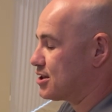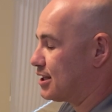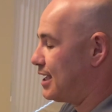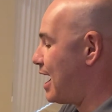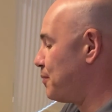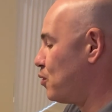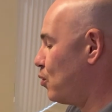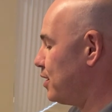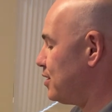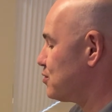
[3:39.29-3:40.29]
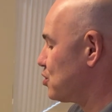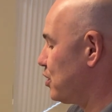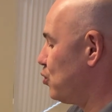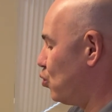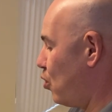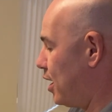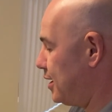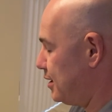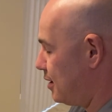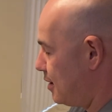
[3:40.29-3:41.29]
On the Apple I, there was only
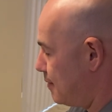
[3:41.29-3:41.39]
one